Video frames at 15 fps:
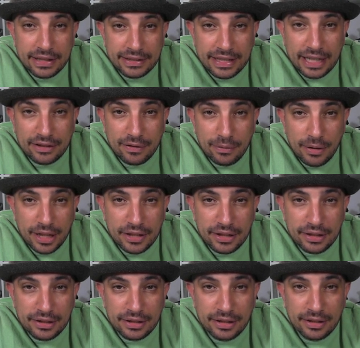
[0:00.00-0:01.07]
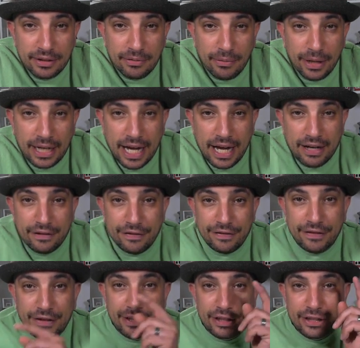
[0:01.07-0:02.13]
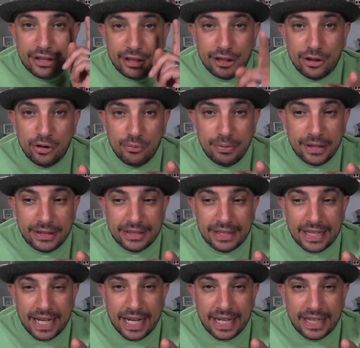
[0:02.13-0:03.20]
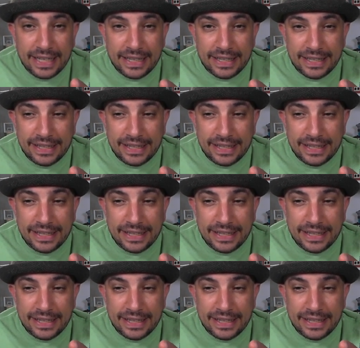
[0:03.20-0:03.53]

Thanks for watching. What have you built today?